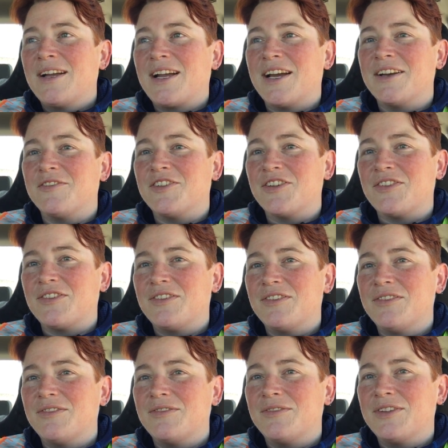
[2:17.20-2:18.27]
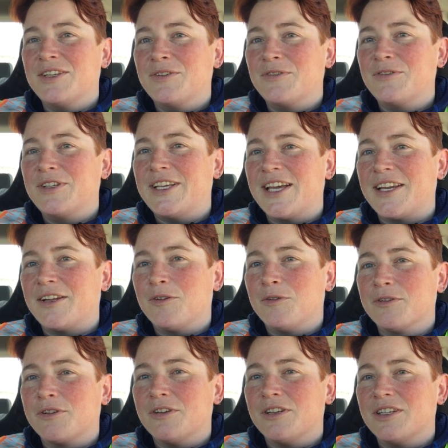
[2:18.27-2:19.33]
kind of just getting
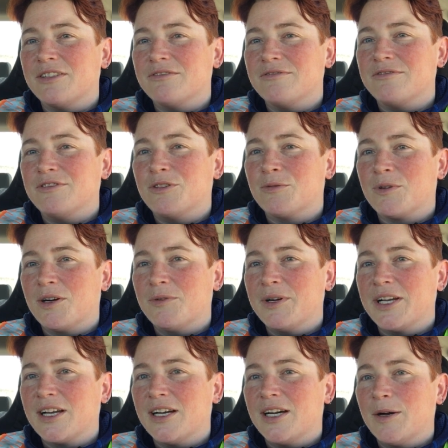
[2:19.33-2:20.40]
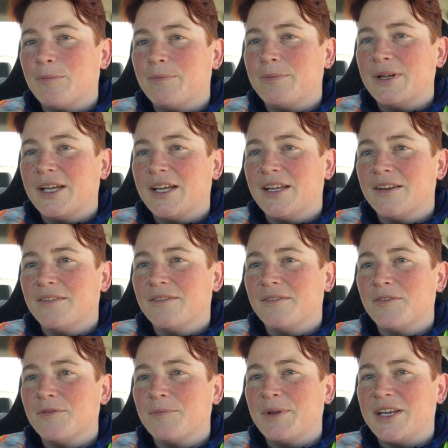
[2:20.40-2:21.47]
older and growing up,
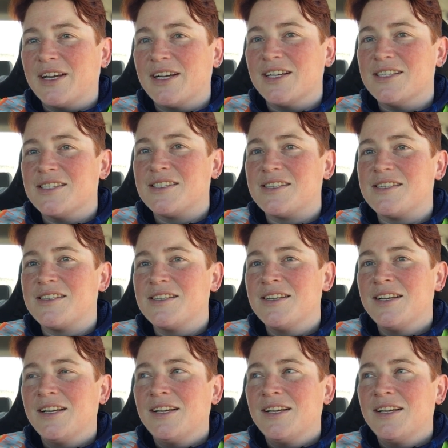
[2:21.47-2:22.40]
and because